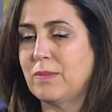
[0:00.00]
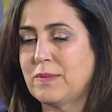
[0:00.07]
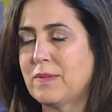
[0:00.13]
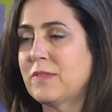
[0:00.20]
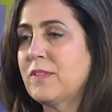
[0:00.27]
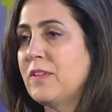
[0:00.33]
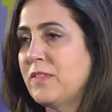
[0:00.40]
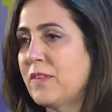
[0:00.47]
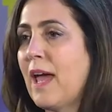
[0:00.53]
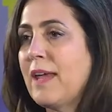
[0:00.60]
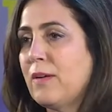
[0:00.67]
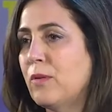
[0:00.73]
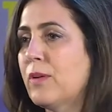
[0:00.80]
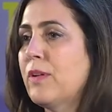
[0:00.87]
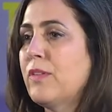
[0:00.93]

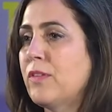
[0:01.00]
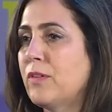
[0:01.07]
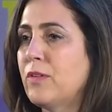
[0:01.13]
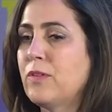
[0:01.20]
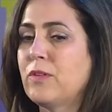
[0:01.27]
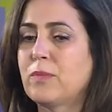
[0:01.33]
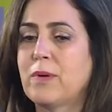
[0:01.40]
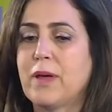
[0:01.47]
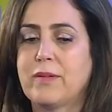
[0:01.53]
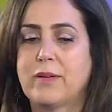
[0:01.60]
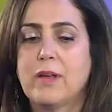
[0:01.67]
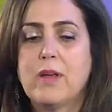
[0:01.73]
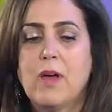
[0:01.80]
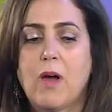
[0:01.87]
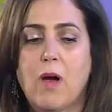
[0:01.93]
societal concerns around
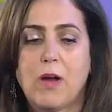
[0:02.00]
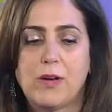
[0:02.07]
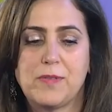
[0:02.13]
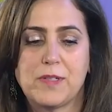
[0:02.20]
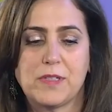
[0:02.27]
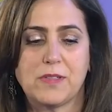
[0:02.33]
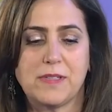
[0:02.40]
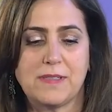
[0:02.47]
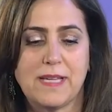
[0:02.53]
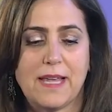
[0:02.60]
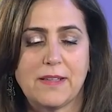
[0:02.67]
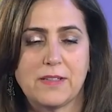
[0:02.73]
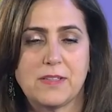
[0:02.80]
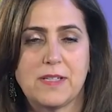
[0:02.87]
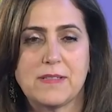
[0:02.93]
artificial
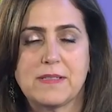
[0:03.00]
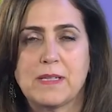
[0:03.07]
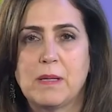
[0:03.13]
intelligence.